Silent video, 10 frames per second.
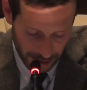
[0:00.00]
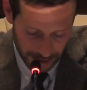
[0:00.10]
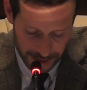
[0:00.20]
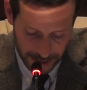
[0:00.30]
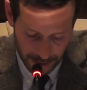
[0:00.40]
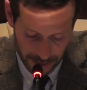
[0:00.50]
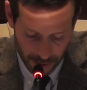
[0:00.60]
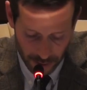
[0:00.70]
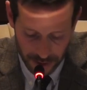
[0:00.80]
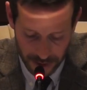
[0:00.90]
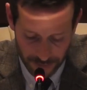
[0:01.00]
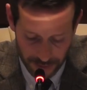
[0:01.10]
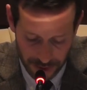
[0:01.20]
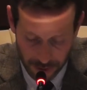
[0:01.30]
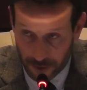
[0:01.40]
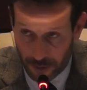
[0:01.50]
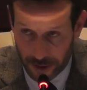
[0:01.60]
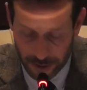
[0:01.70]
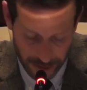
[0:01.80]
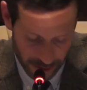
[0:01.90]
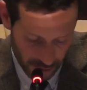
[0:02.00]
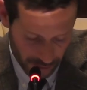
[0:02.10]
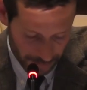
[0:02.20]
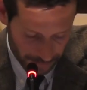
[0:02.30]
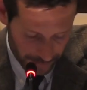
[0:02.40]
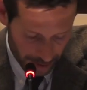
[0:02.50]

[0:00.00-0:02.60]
It's the Article 70 of the regulation.